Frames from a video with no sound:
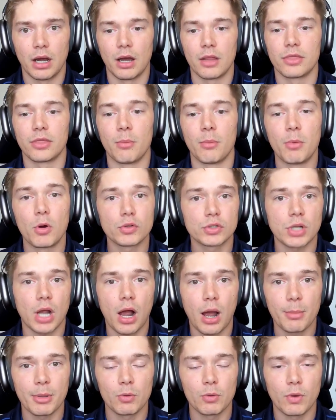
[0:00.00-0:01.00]
The most
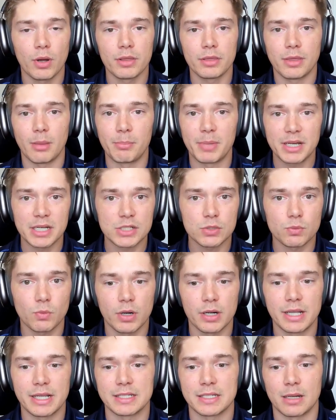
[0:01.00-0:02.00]
common one, the biggest
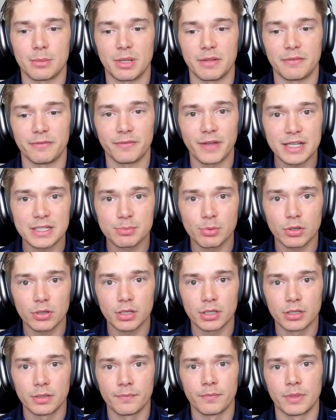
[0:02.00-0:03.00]
one, is going to be Facebook.
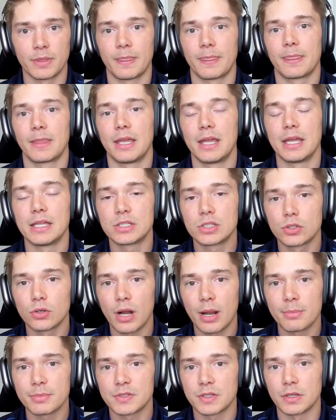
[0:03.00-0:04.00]

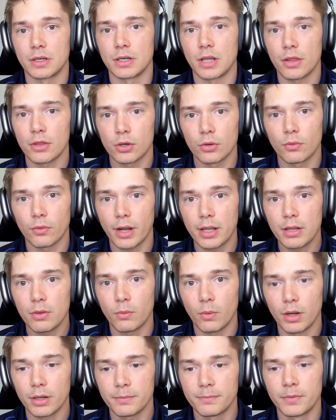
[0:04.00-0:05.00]
Instagram is another great
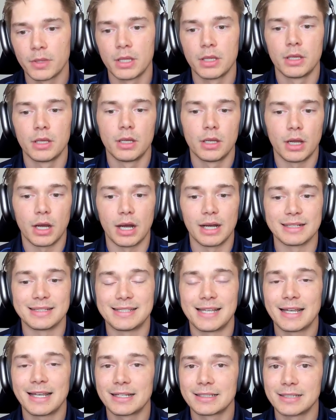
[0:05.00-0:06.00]
one.
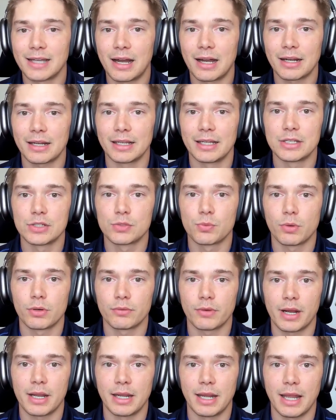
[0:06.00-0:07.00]
TikTok is one right